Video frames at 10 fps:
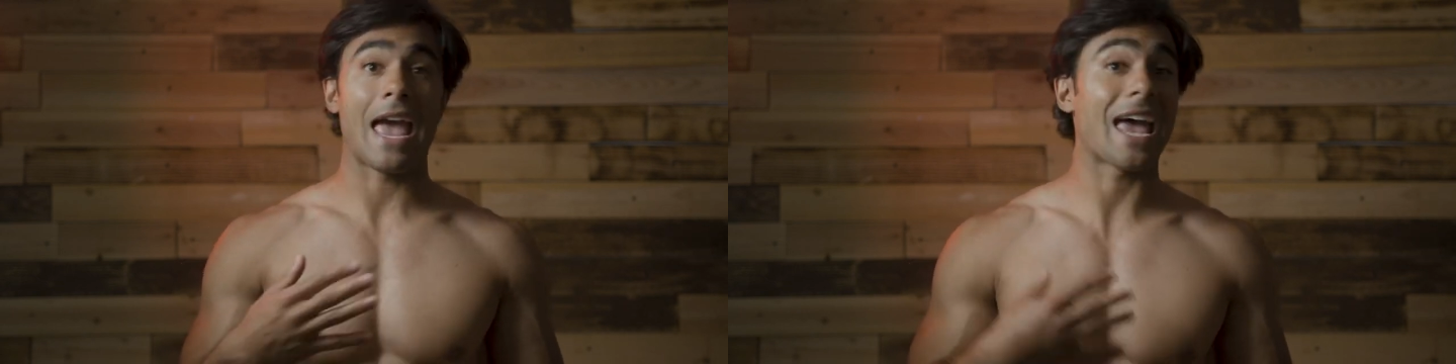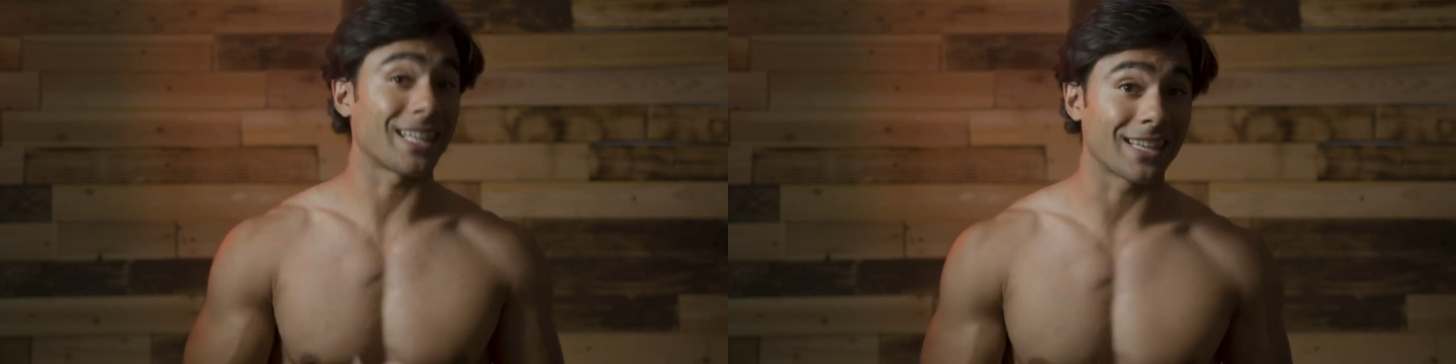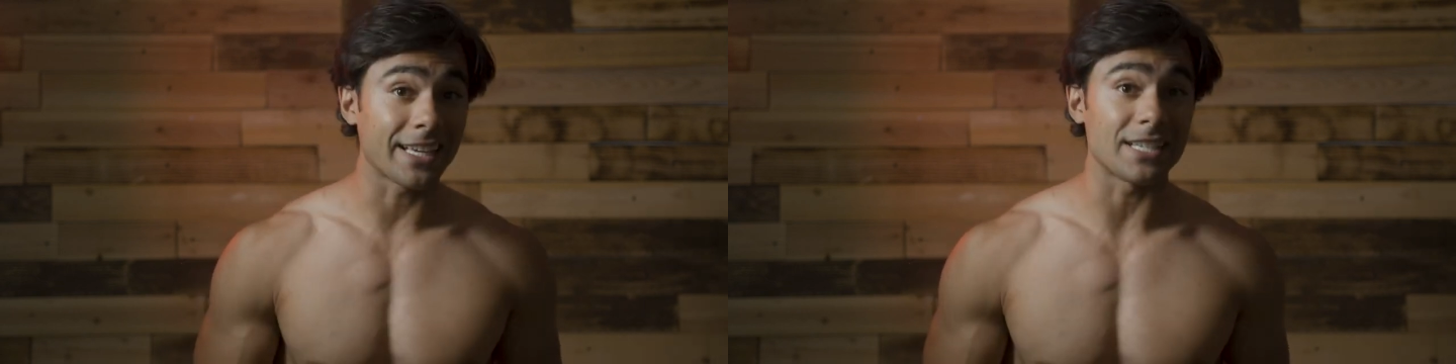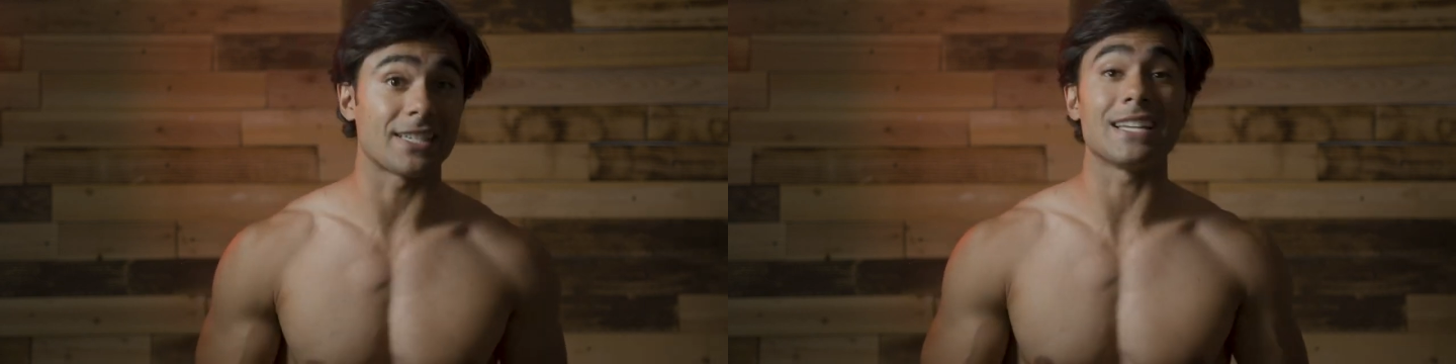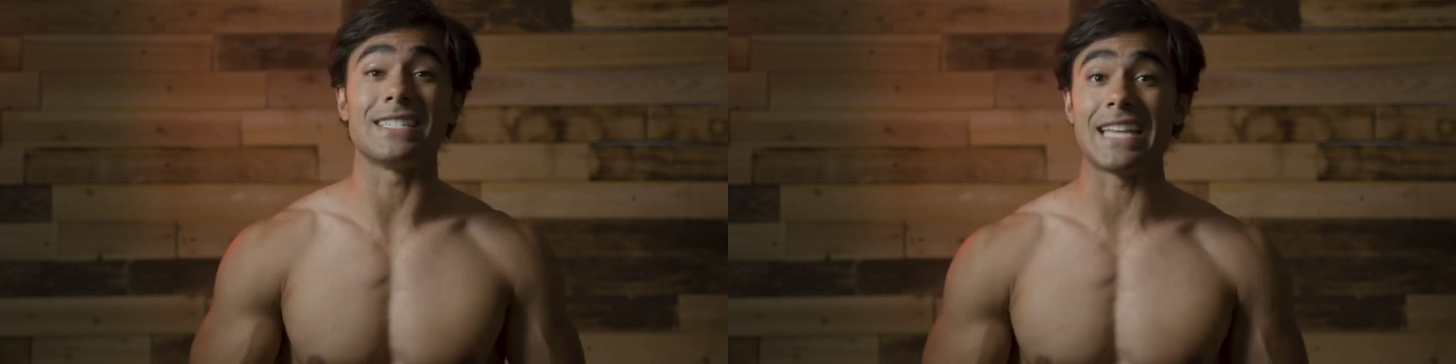at
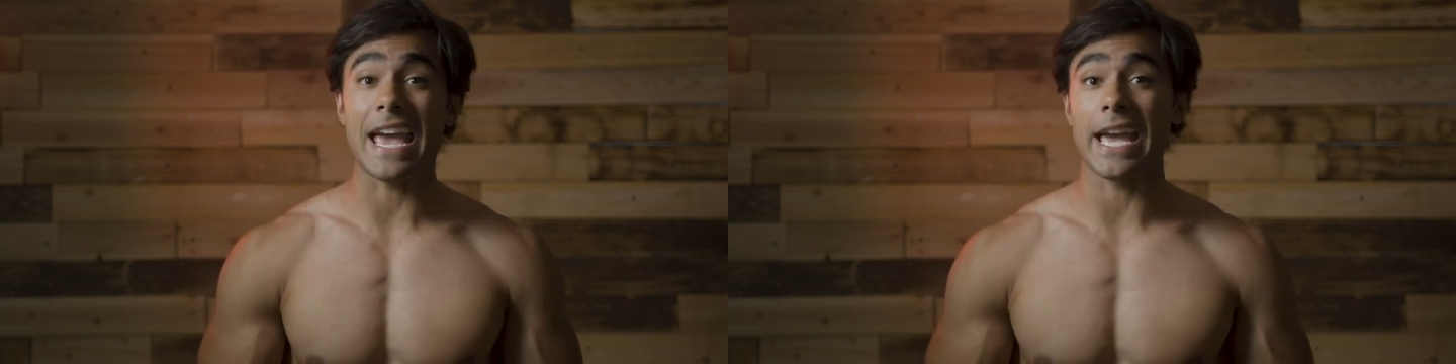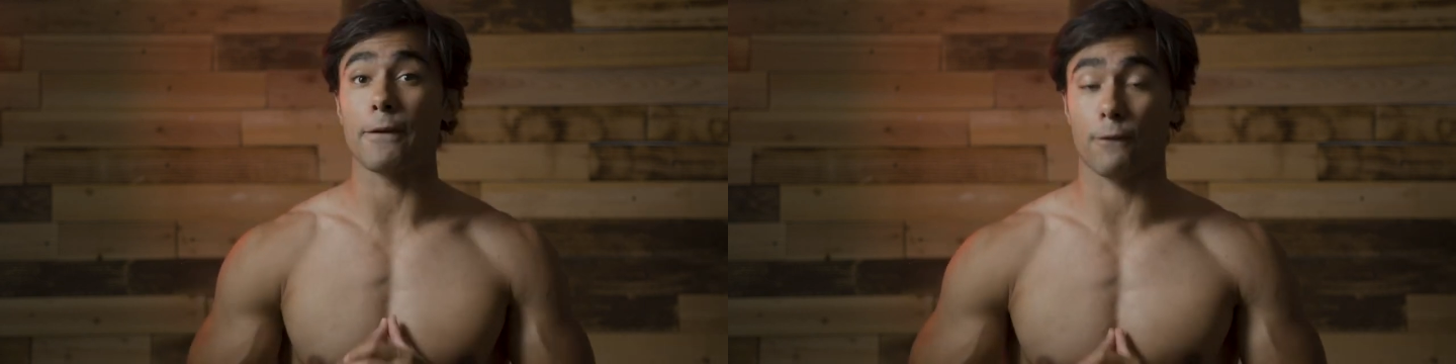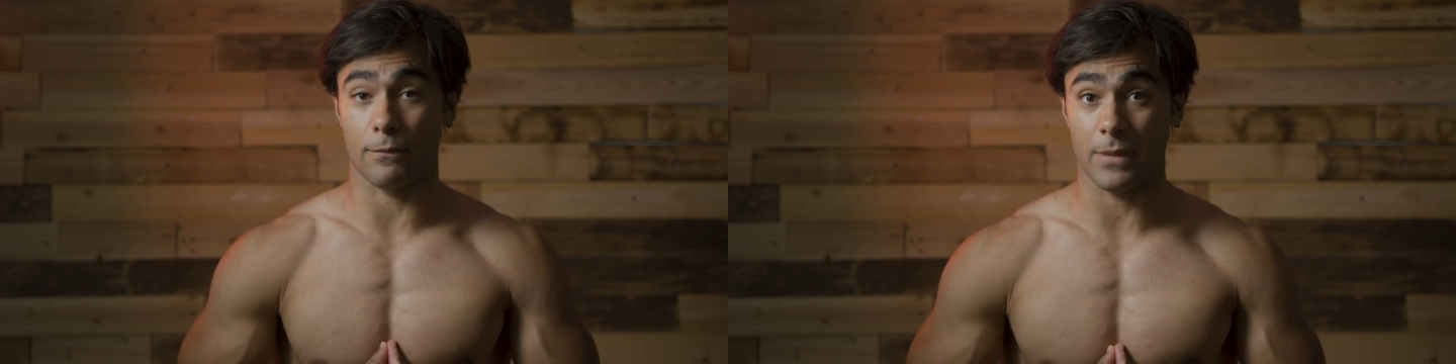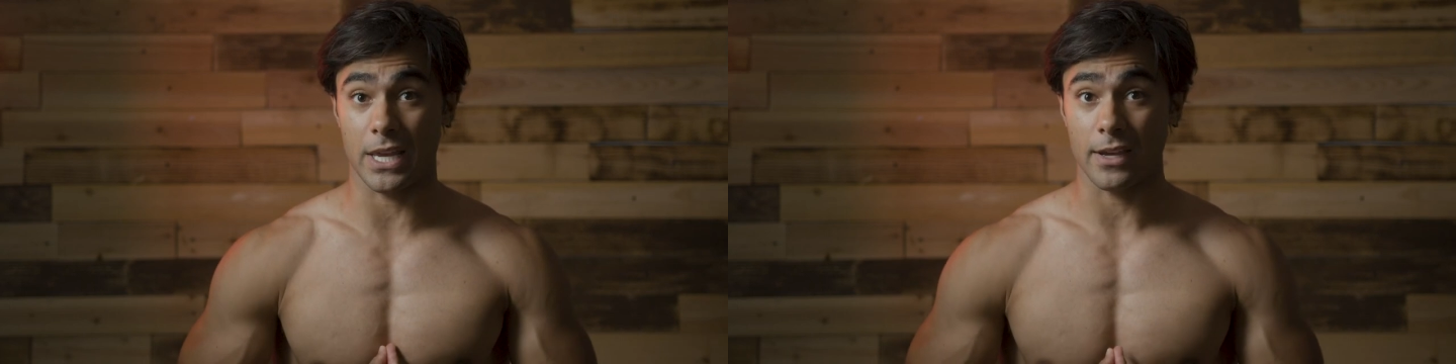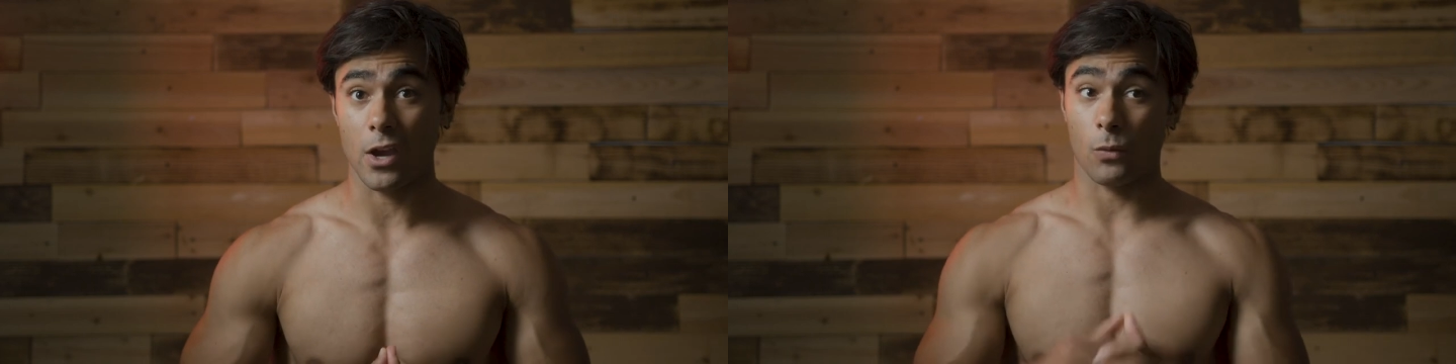least a day for
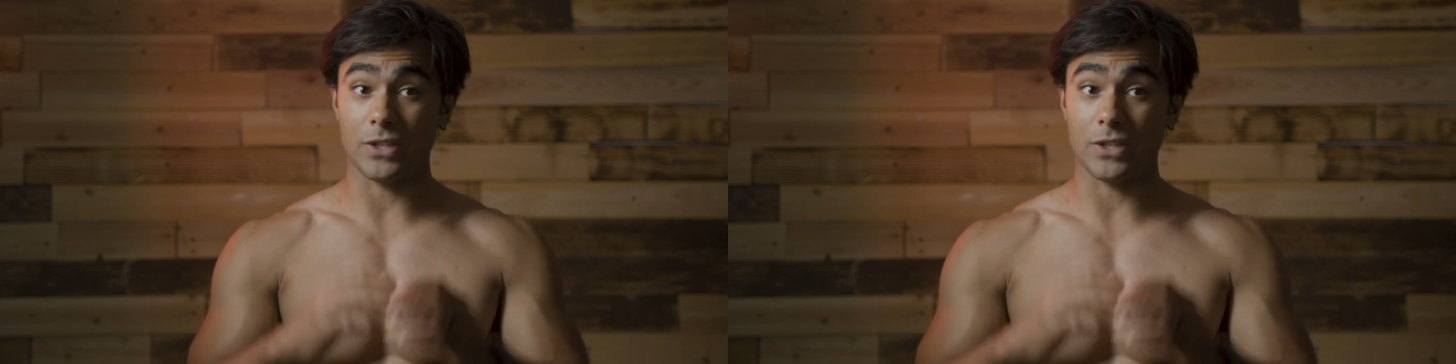me,